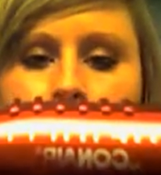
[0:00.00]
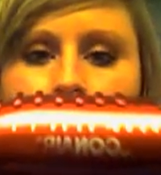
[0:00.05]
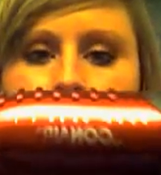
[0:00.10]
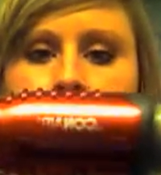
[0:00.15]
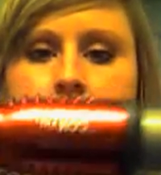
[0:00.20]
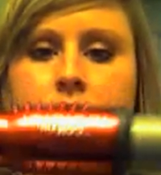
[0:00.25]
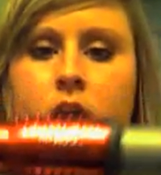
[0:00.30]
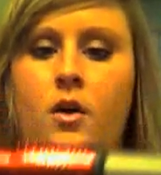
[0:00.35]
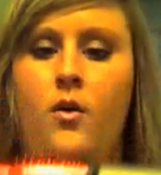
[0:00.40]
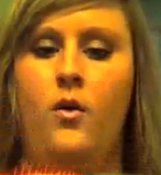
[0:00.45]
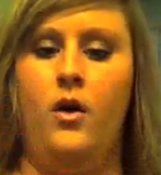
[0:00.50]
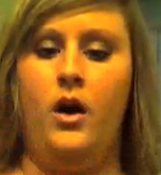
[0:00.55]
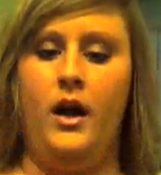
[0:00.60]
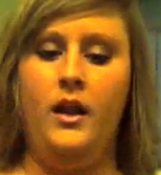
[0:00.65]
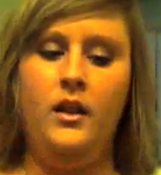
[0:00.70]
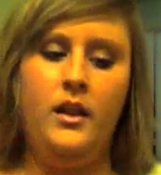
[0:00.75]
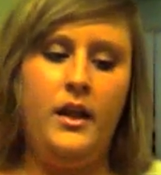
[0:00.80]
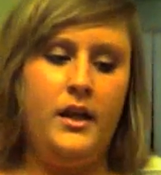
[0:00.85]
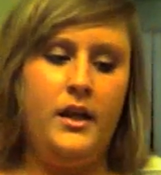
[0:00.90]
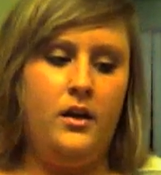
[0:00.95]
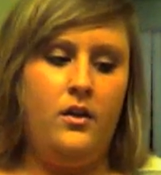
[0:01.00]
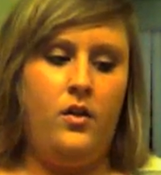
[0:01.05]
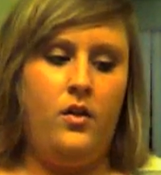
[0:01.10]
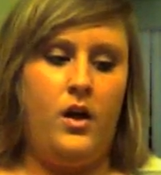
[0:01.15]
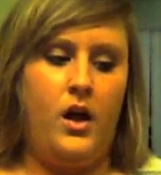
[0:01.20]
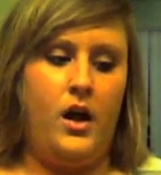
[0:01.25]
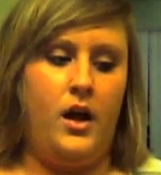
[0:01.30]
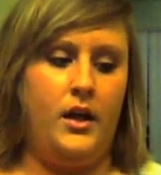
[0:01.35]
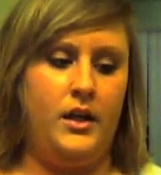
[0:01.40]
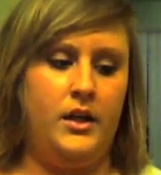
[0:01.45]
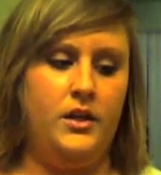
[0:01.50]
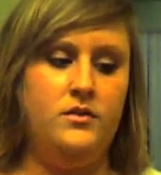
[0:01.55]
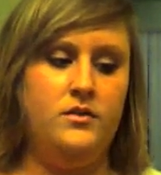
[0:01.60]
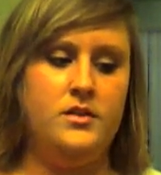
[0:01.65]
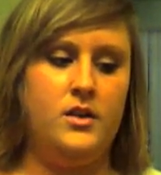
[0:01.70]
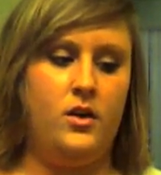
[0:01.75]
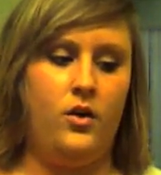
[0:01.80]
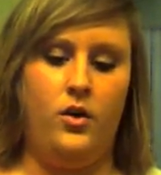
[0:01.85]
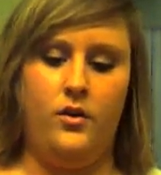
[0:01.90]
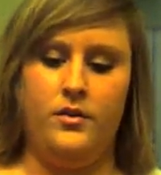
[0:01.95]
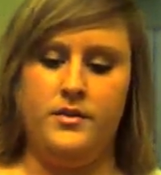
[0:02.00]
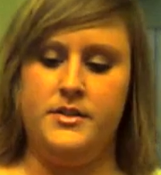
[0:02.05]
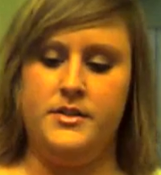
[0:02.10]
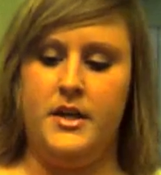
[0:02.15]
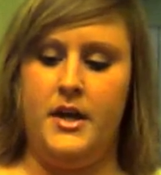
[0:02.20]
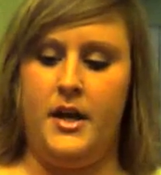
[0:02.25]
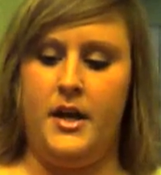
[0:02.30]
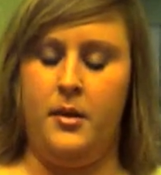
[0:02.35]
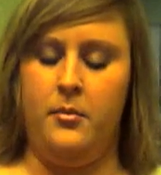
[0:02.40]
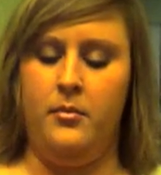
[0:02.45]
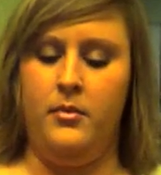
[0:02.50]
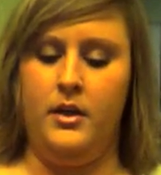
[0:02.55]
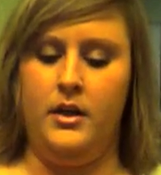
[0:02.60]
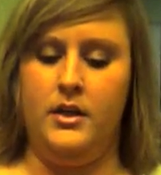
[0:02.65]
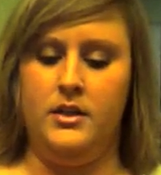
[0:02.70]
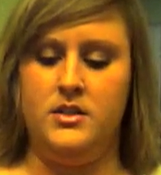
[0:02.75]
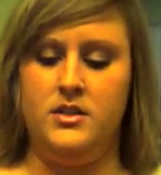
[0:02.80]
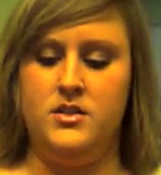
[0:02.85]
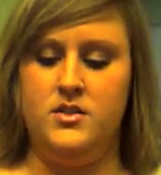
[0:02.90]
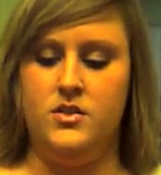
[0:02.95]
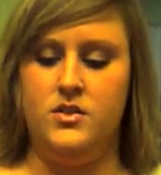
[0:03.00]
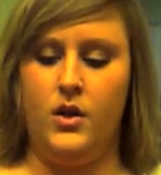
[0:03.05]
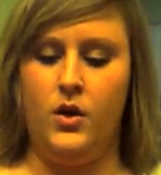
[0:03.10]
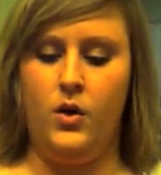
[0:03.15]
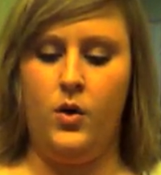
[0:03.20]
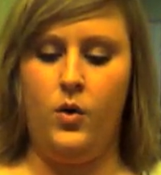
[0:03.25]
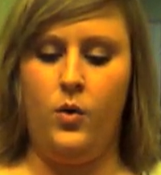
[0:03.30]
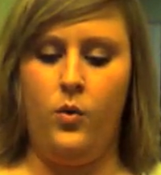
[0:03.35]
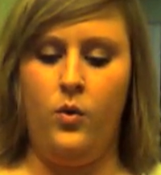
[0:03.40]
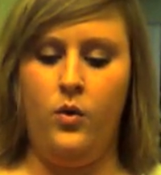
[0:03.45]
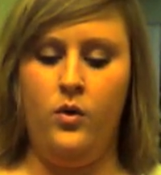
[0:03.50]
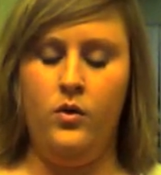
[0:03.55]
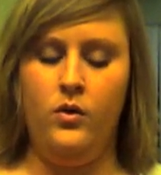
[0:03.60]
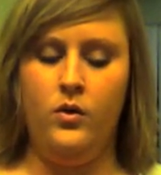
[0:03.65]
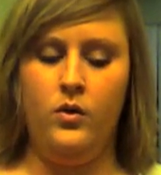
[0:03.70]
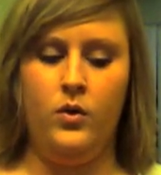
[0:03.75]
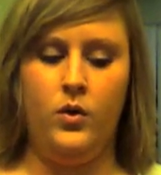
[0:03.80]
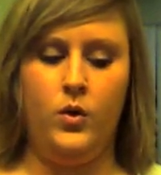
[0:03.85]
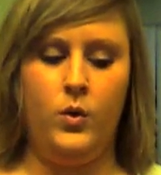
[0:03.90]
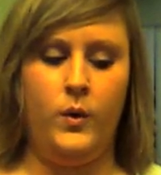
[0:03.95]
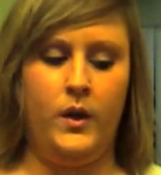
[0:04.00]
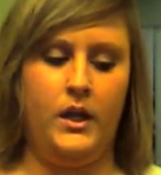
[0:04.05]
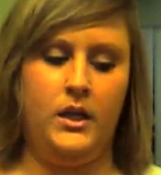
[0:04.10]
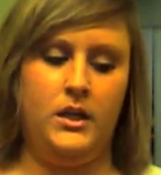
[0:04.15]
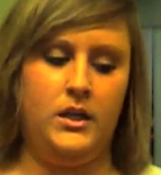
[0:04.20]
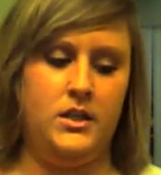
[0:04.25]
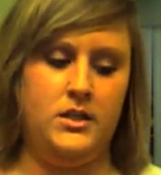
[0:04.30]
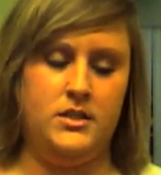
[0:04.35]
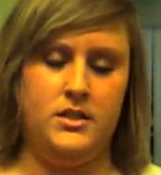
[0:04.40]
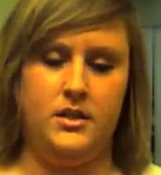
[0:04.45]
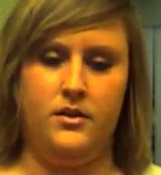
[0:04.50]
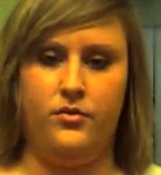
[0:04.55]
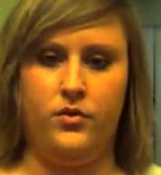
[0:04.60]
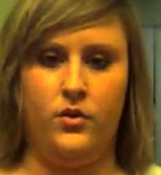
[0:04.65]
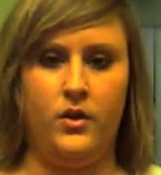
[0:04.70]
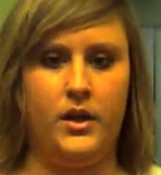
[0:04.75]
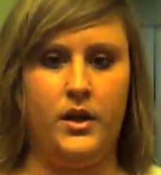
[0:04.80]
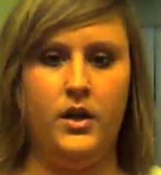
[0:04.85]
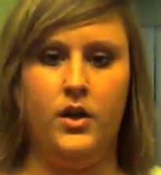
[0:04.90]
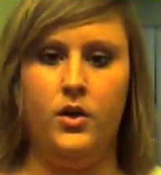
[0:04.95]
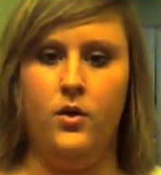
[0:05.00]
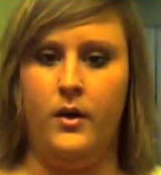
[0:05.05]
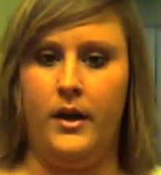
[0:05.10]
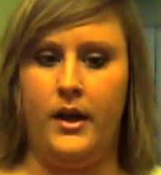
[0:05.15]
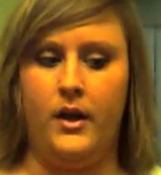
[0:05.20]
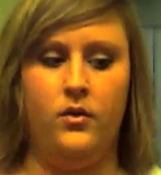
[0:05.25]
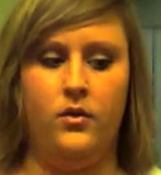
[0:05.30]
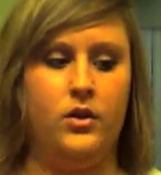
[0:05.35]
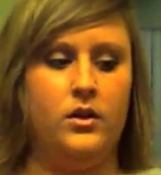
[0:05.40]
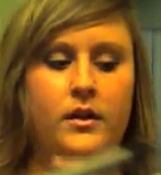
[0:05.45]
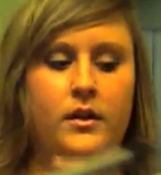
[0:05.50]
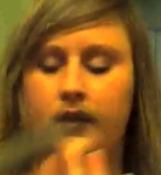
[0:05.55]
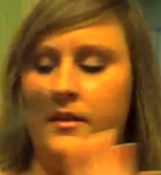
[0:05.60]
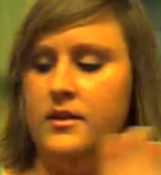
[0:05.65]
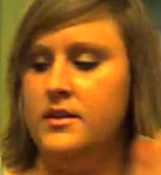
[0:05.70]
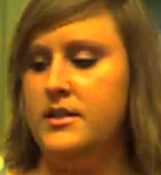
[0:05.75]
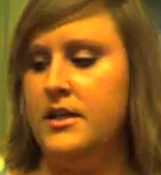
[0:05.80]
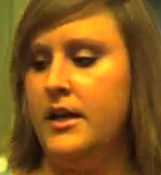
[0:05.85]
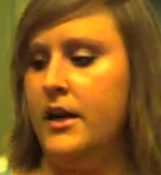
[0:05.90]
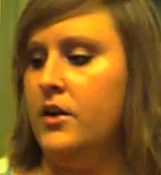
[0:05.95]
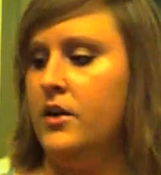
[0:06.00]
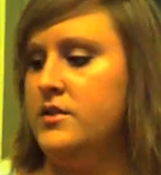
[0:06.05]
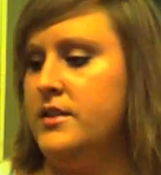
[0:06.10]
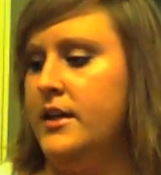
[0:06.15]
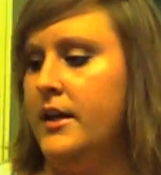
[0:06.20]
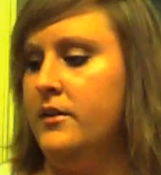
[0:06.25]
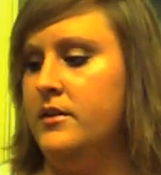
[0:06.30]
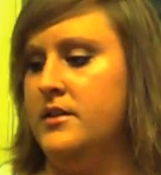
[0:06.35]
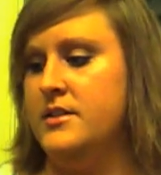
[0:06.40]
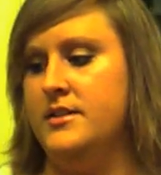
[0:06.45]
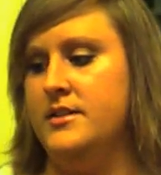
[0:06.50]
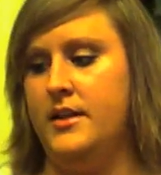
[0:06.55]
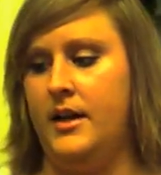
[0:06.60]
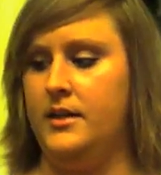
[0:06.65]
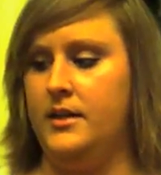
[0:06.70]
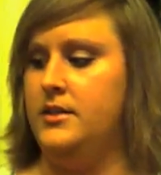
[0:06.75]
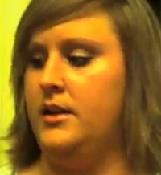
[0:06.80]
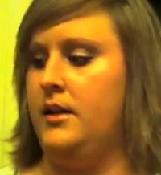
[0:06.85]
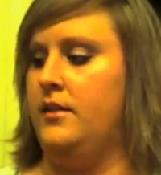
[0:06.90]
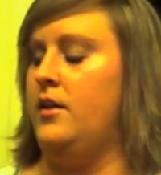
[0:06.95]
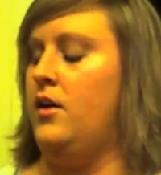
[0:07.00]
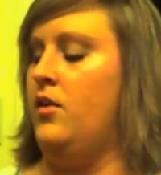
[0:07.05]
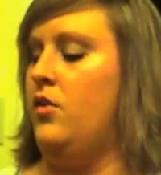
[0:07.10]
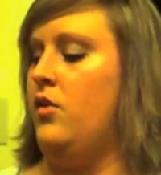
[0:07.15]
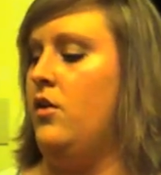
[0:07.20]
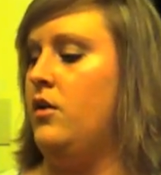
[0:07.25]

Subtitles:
So I like it a lot. I use it all the time, and it's so quick and easy for like a going out look. Like, this hairstyle does not take that